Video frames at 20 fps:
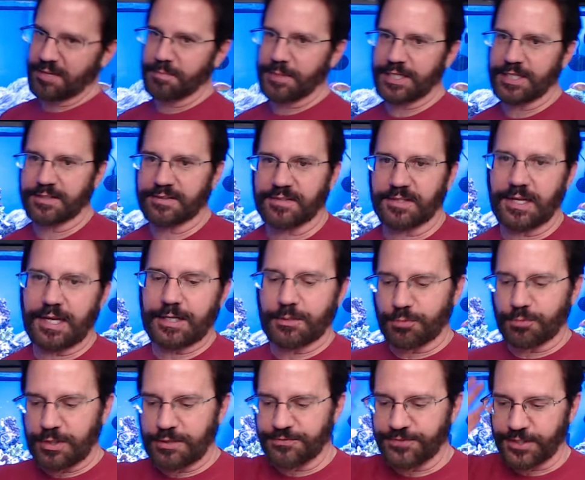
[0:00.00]
minutes, and I could
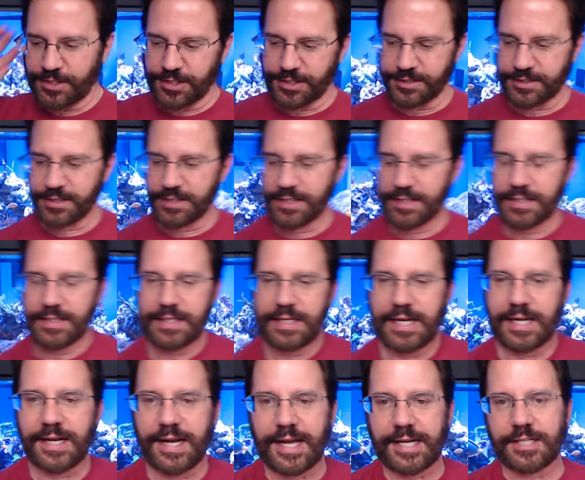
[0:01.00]
refill it.
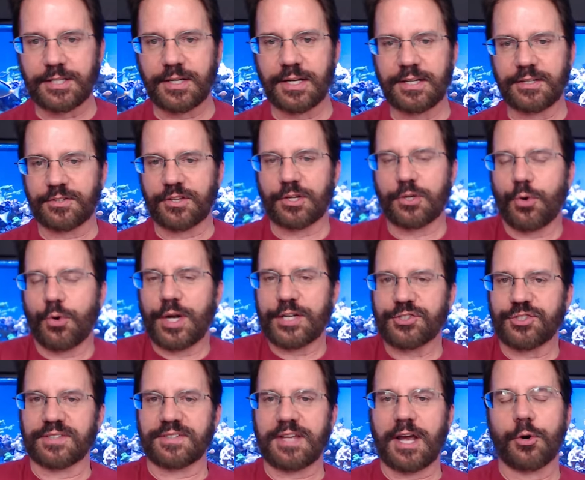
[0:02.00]
And I could. The
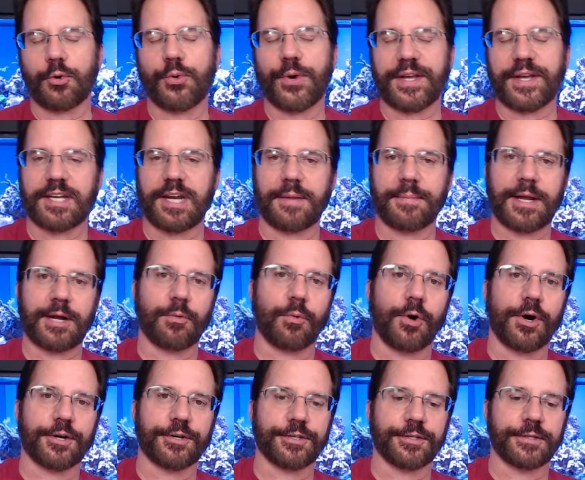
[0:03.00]
question is, how quick can I make
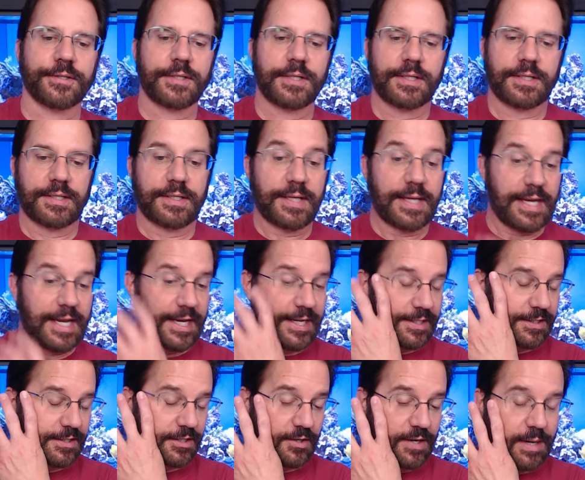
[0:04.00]
water, and
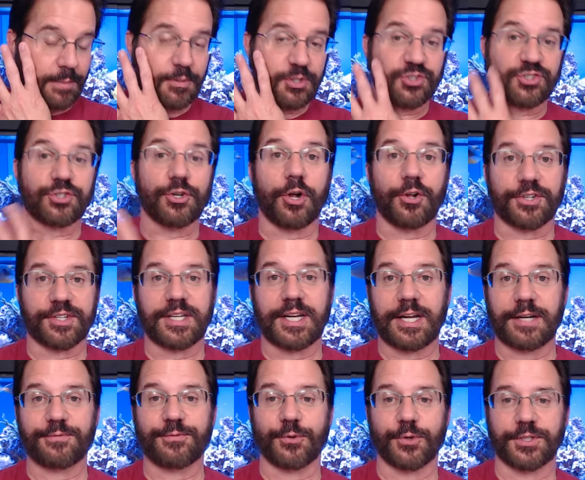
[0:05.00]
you know, how much salt can I
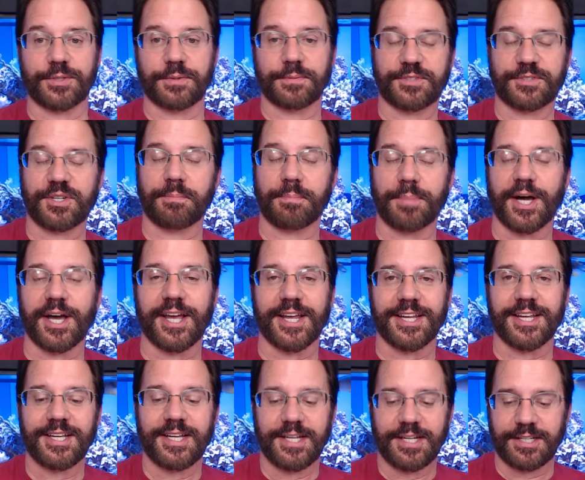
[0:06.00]
afford to buy?
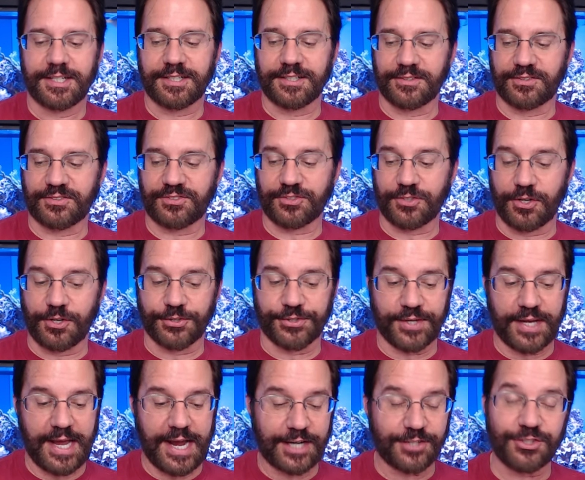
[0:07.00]
Because salt
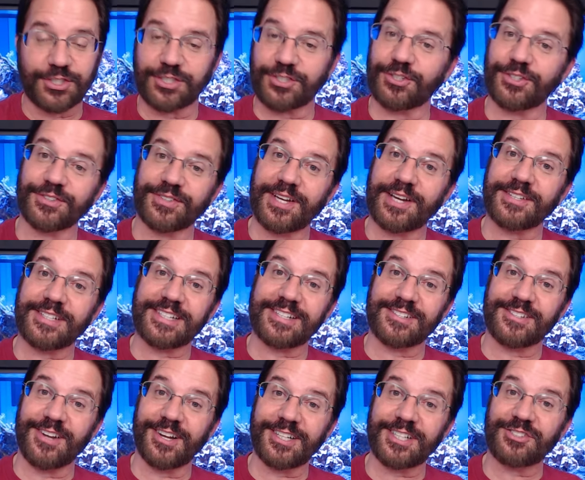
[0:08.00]
actually turns out it's
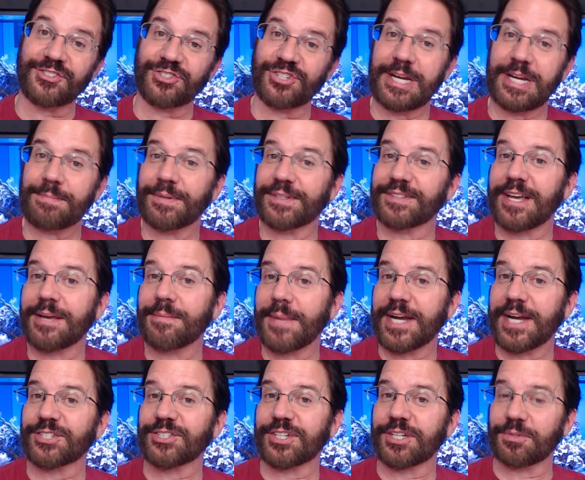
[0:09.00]
not as cheap as I
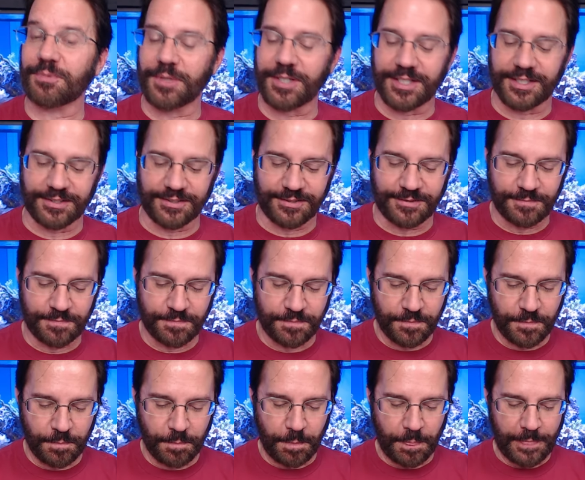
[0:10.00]
imagined it was.
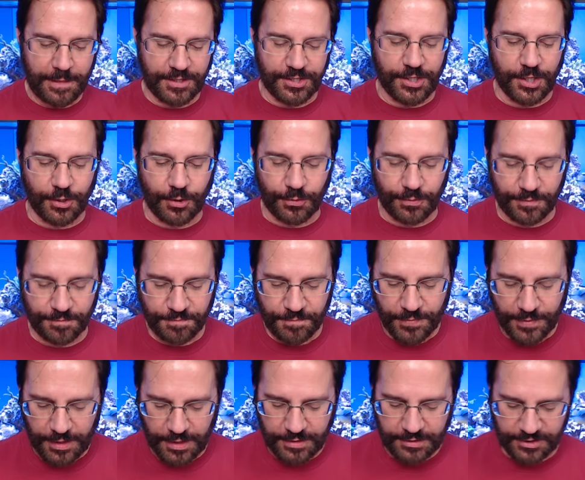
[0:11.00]
You know,
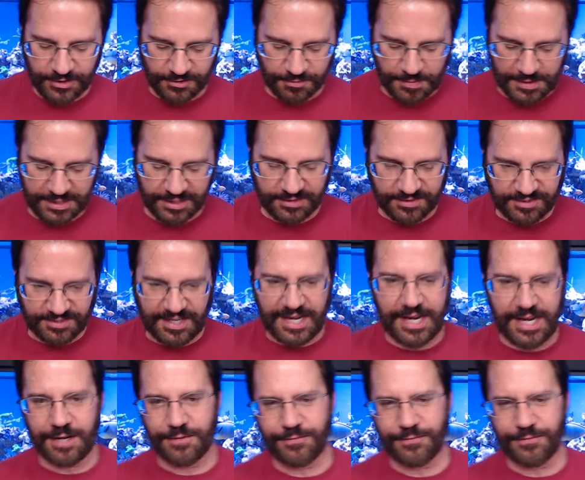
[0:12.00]
there's been this saying